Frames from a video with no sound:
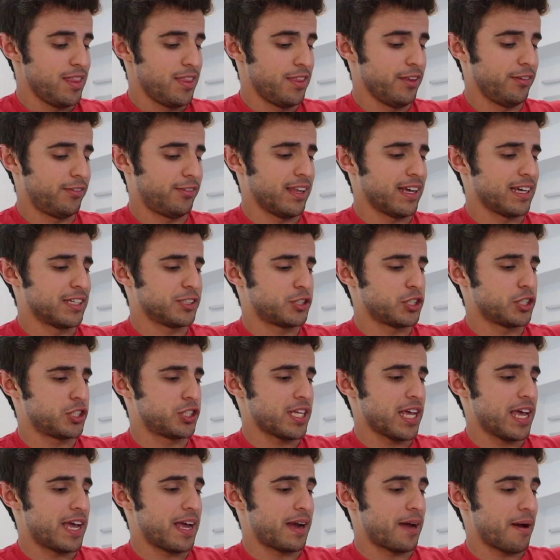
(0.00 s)
This thing is
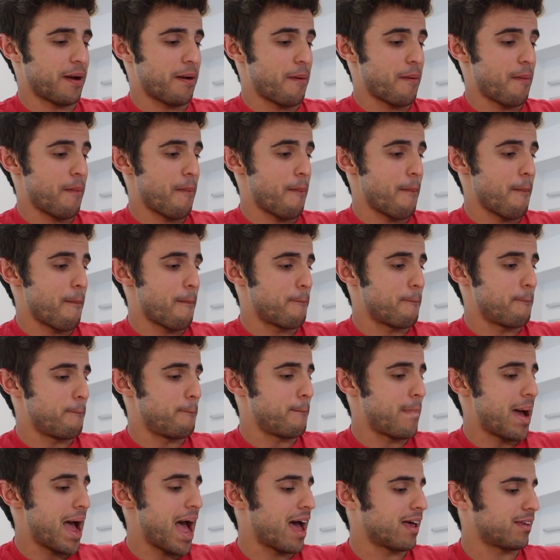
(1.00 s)
just like
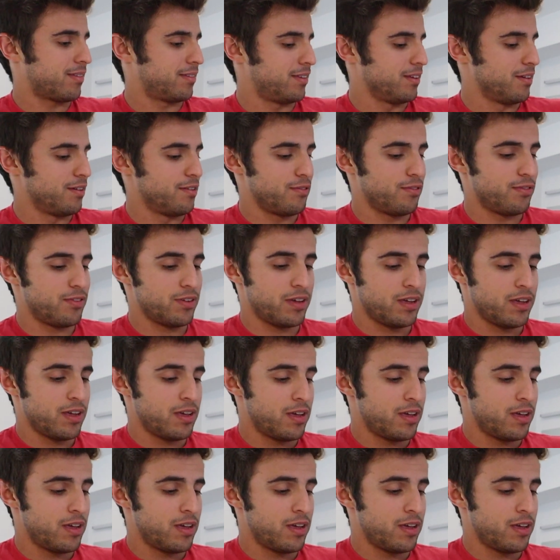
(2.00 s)
massive.